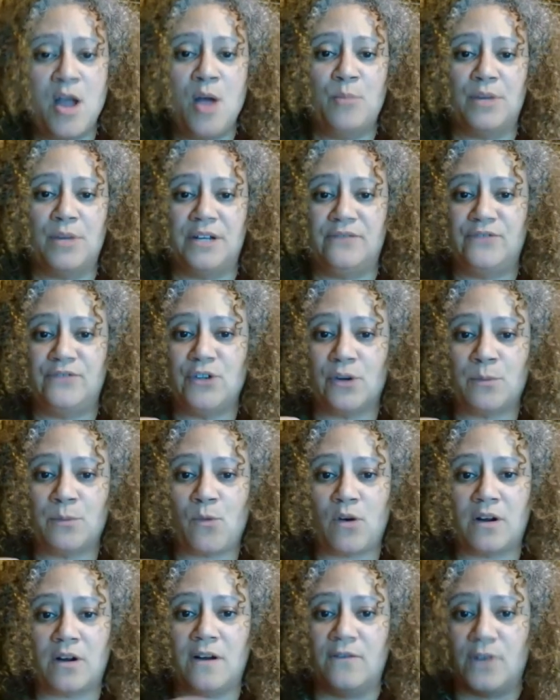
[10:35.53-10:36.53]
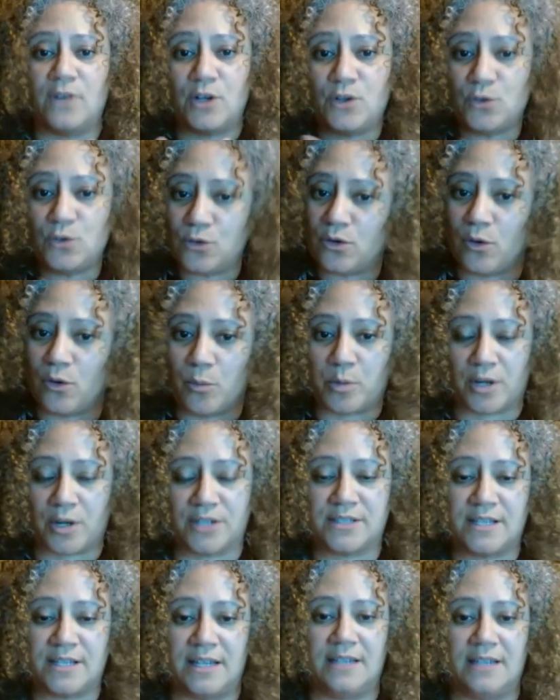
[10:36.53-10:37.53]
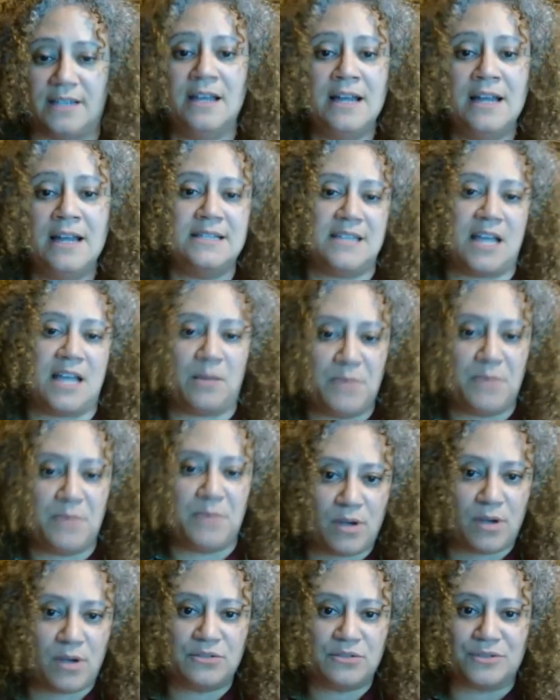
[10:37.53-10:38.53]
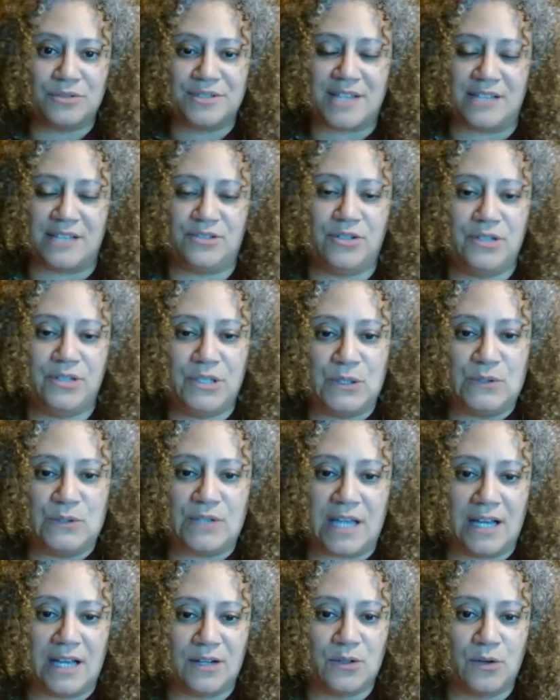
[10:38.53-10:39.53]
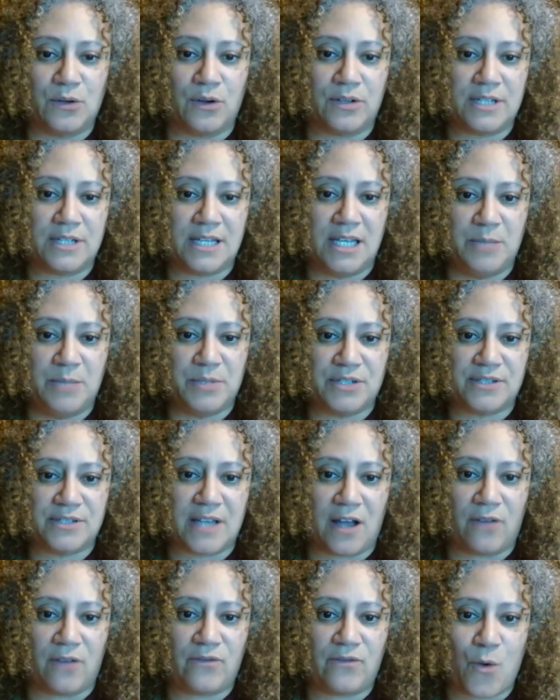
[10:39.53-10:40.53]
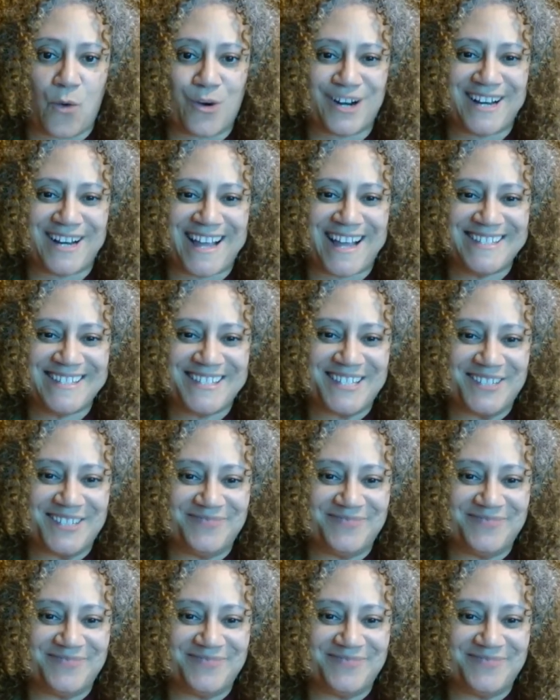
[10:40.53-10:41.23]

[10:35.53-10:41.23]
But if you're more of a Google person, tell me what tools that you use in Google to keep yourself organized.